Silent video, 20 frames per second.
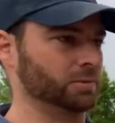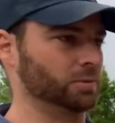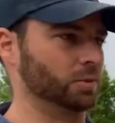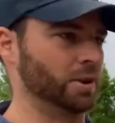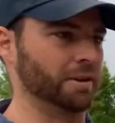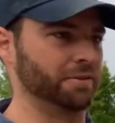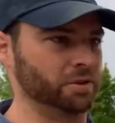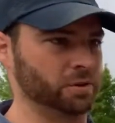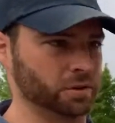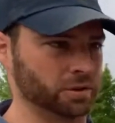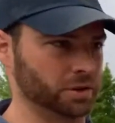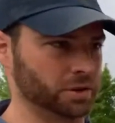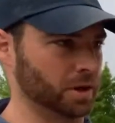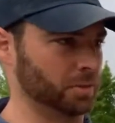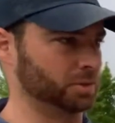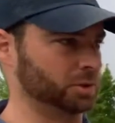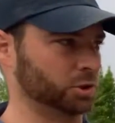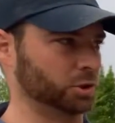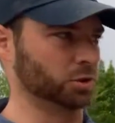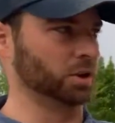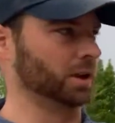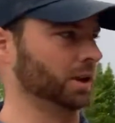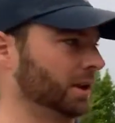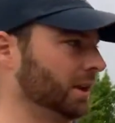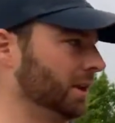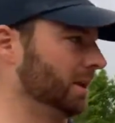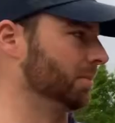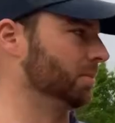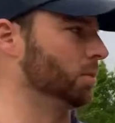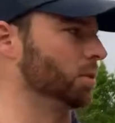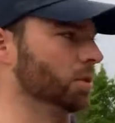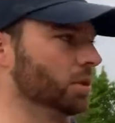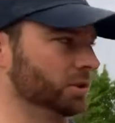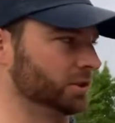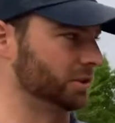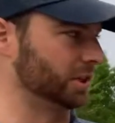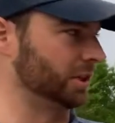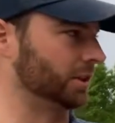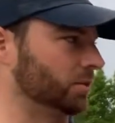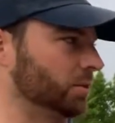refuge upstream or
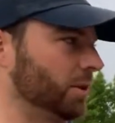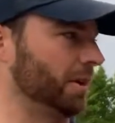seek